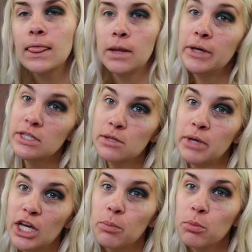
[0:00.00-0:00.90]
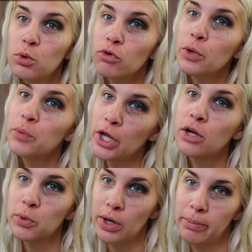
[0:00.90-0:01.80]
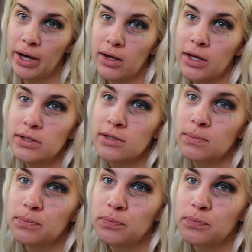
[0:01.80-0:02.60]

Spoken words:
me get some makeup remover and I'll be right back, guys.